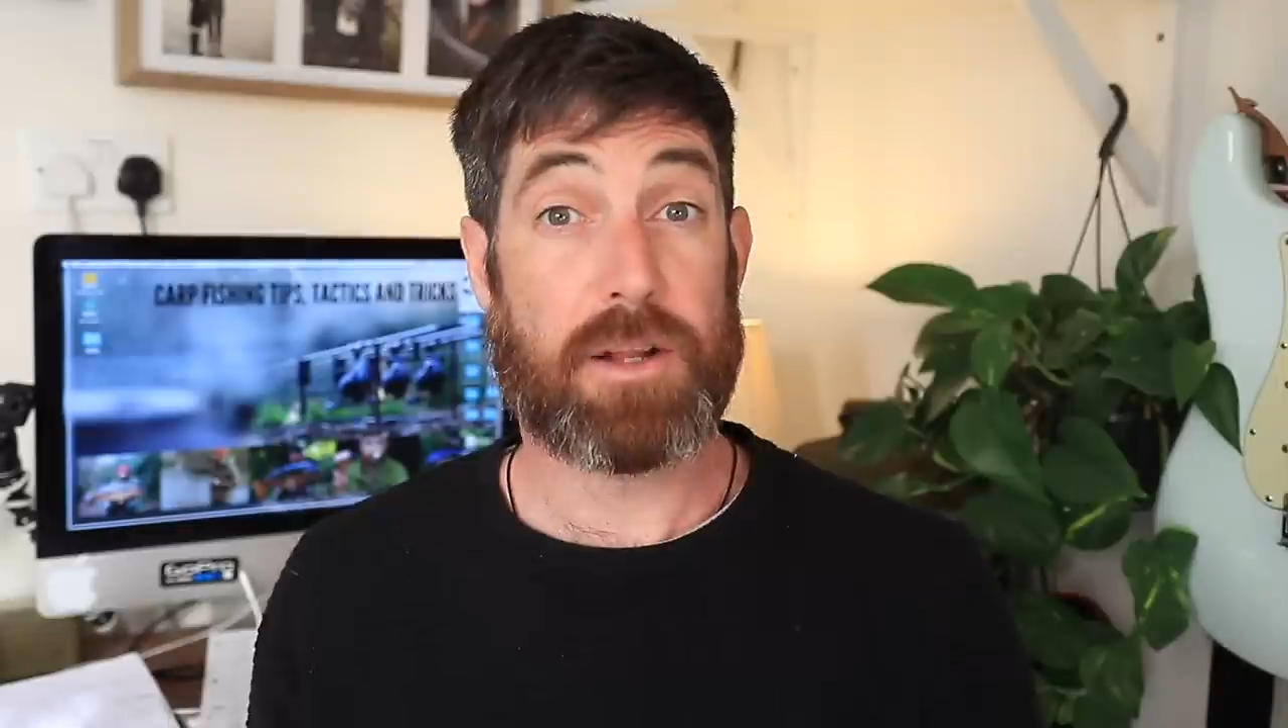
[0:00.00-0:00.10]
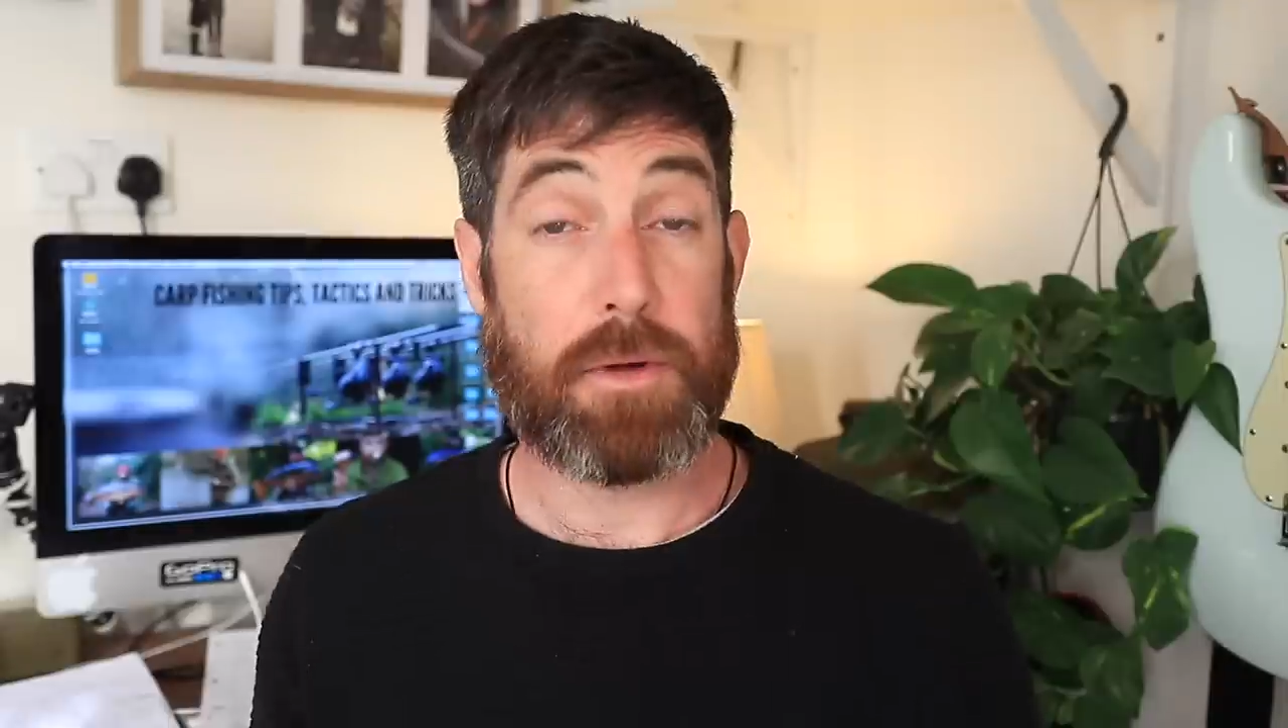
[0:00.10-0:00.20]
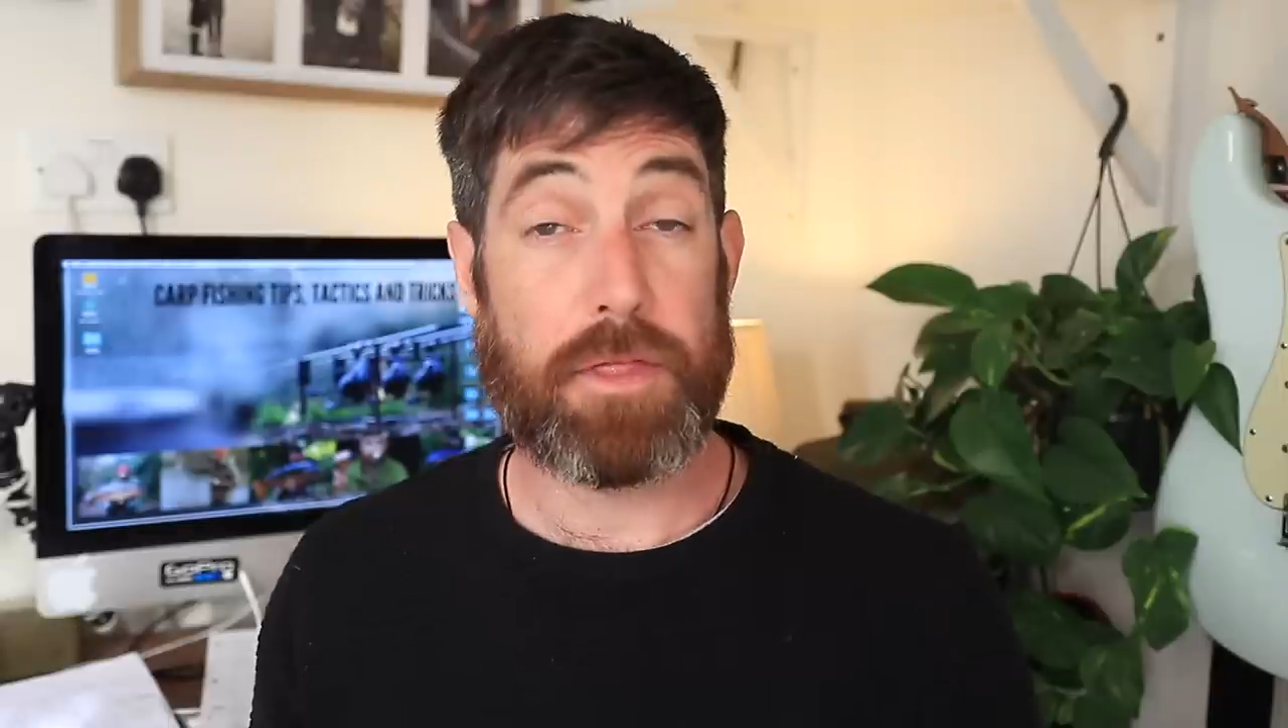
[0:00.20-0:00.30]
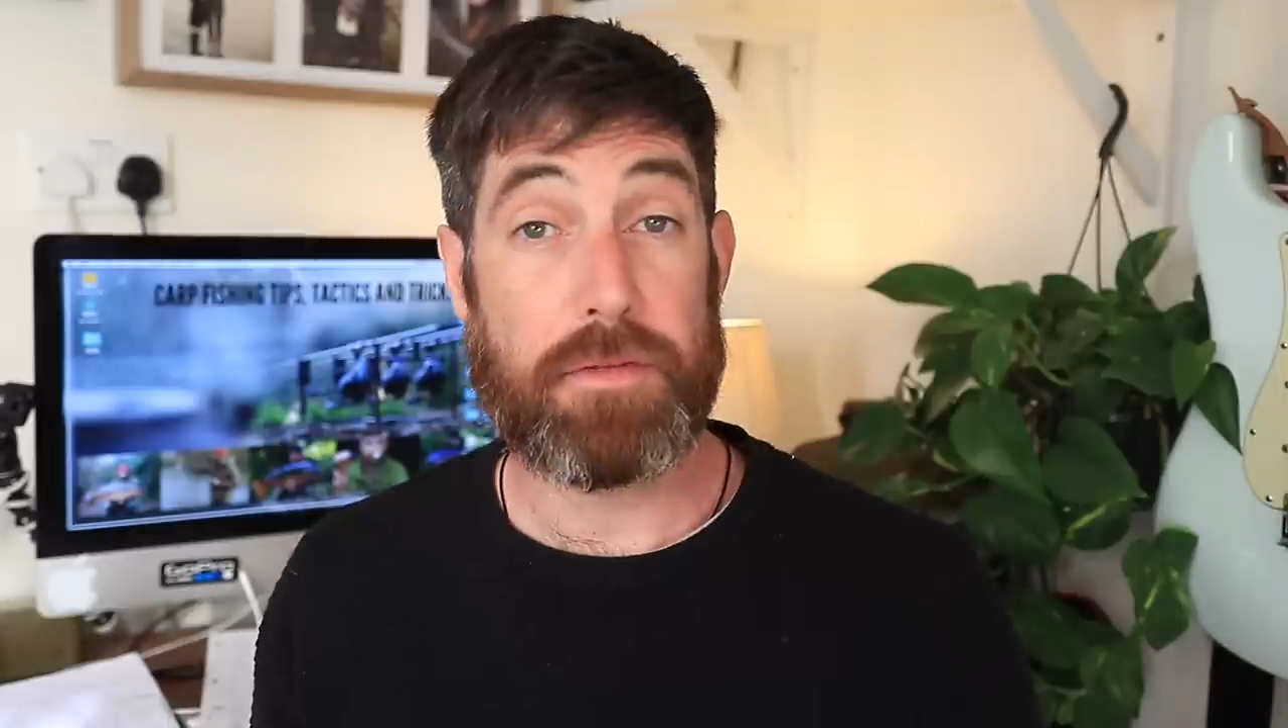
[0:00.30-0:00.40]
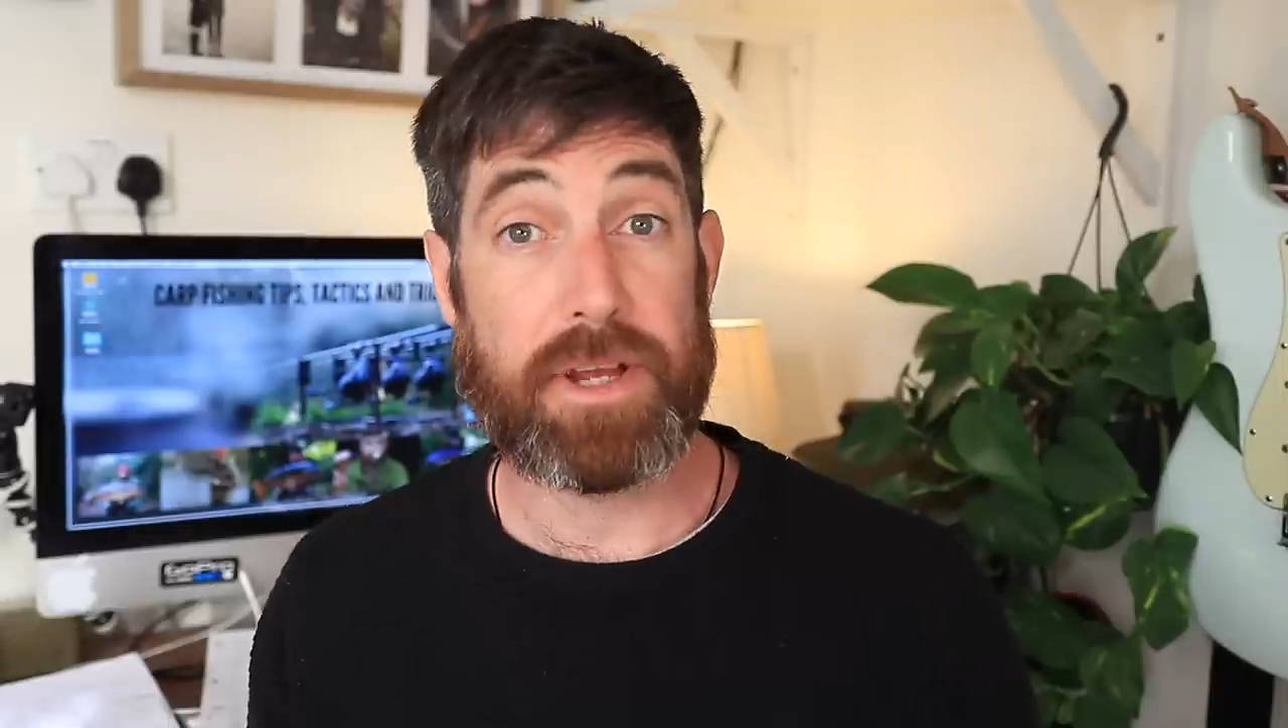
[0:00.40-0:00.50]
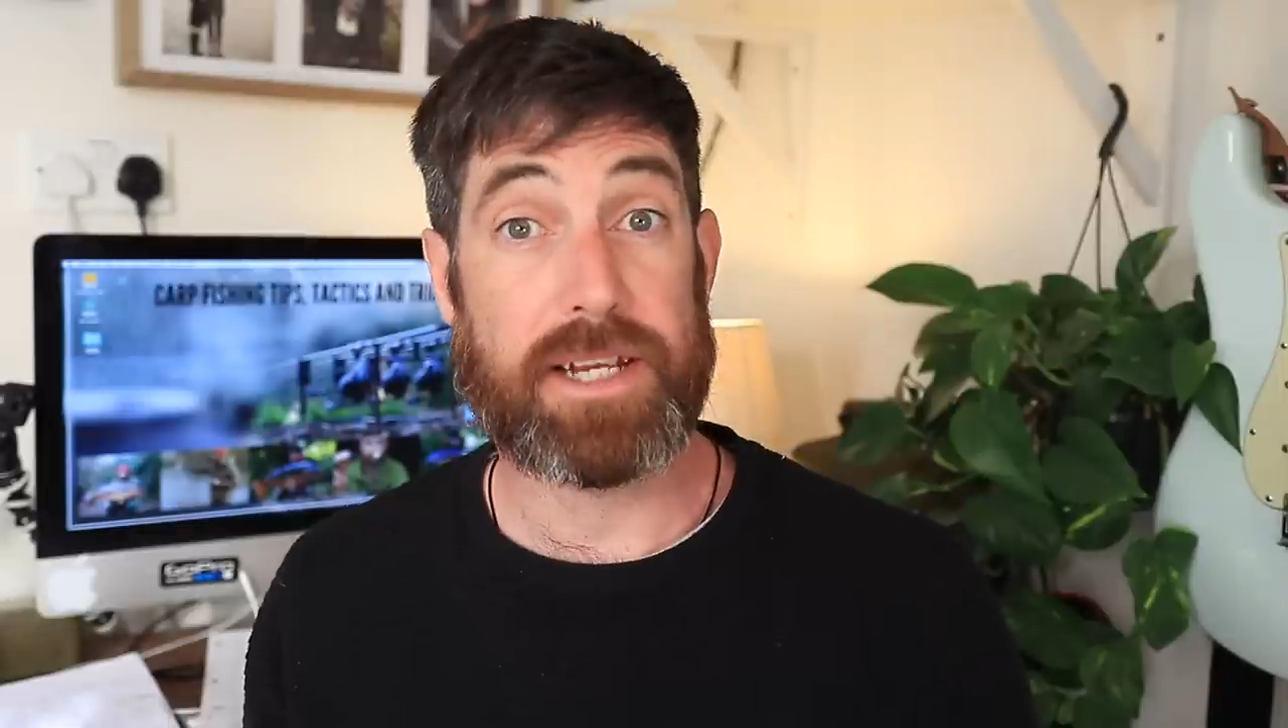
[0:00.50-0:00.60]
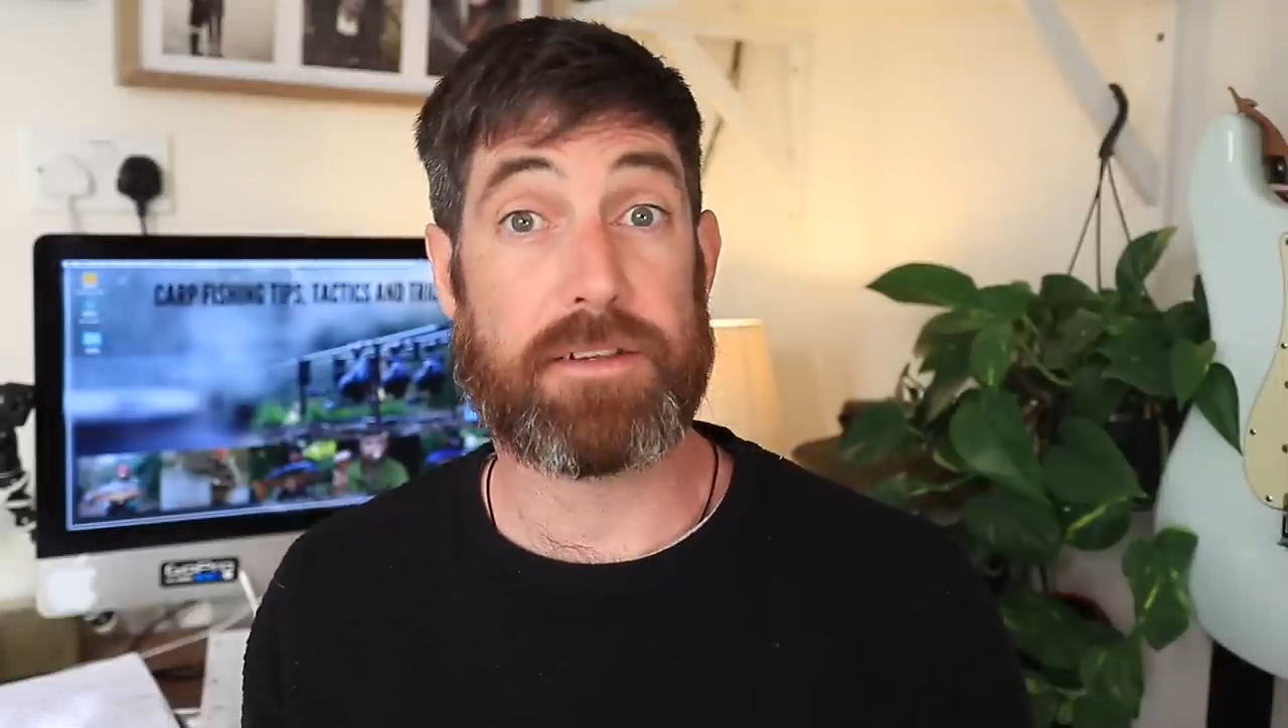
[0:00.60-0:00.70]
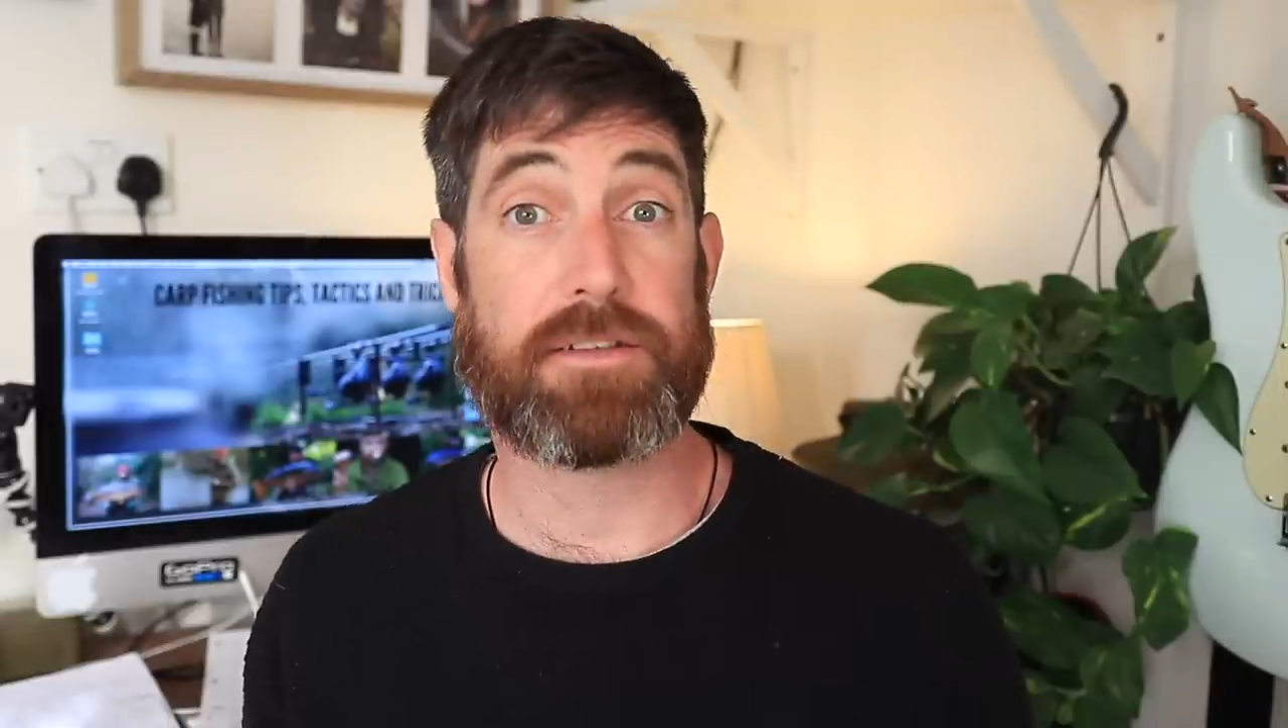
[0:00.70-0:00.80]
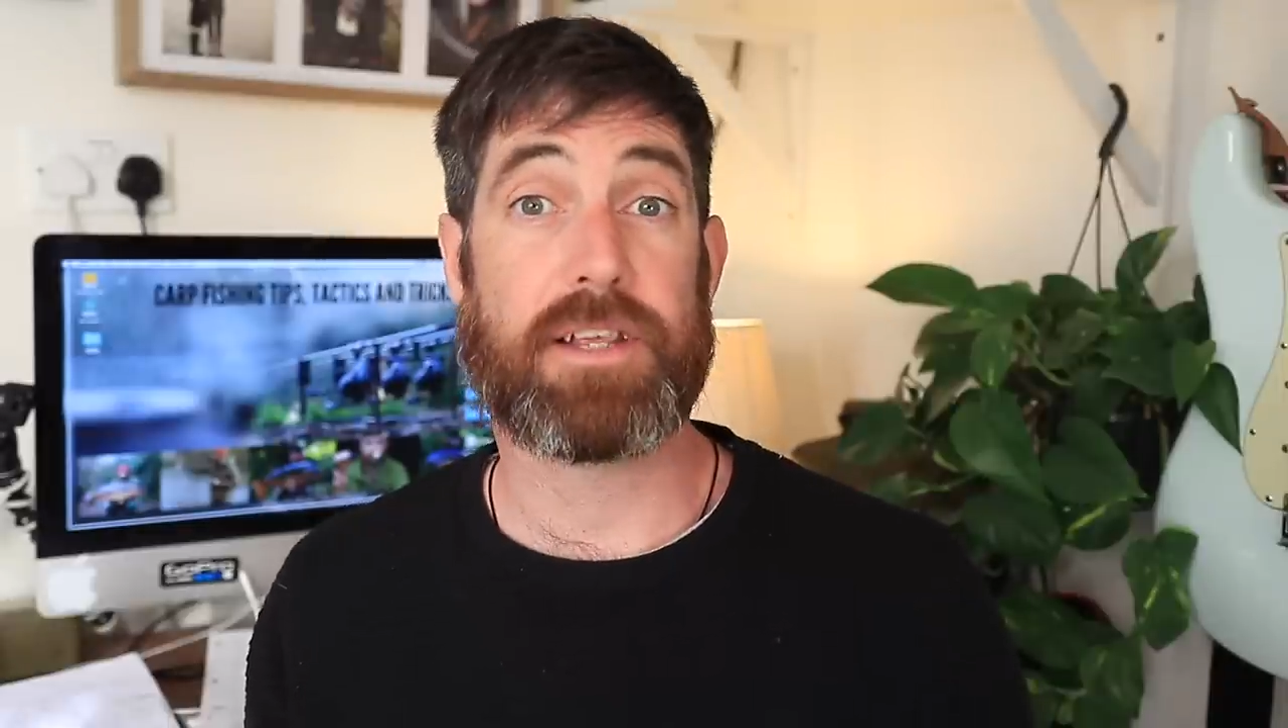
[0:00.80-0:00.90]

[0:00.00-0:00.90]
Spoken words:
number 3 to